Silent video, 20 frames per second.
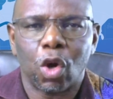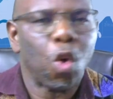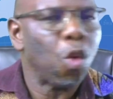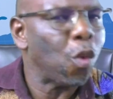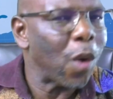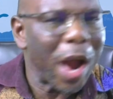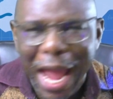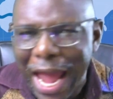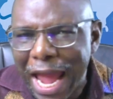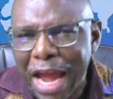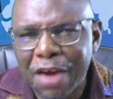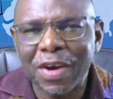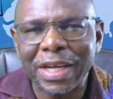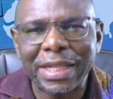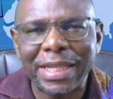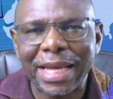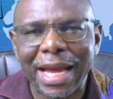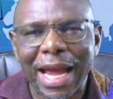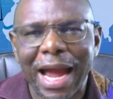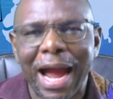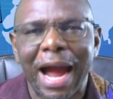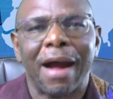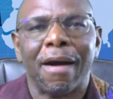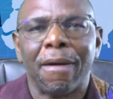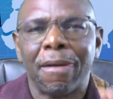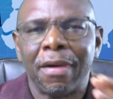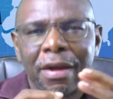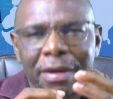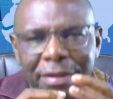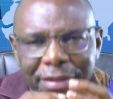Wherever they
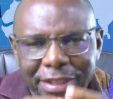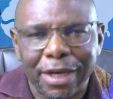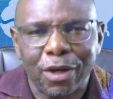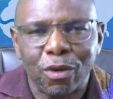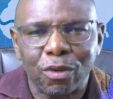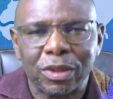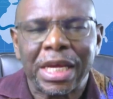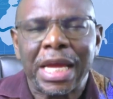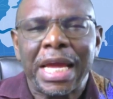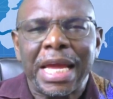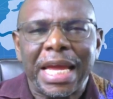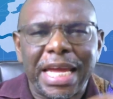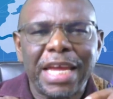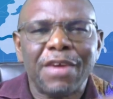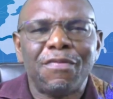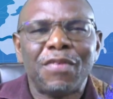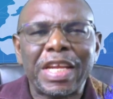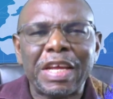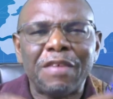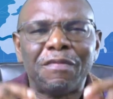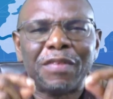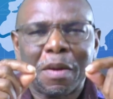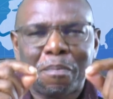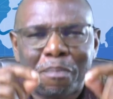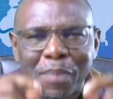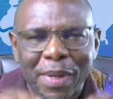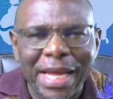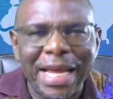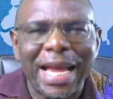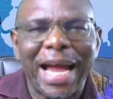are, they lose. Even if they
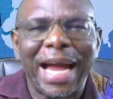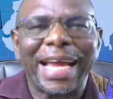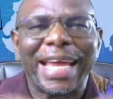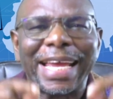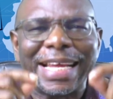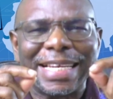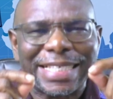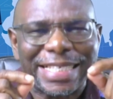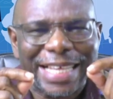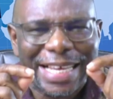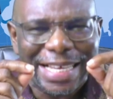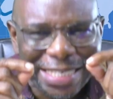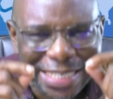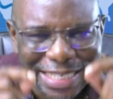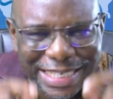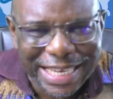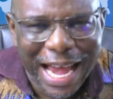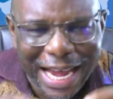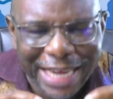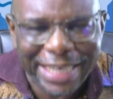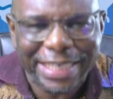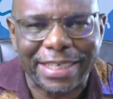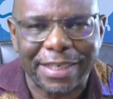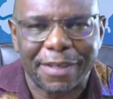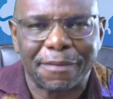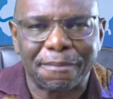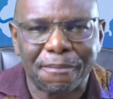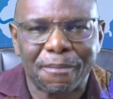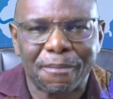play against a side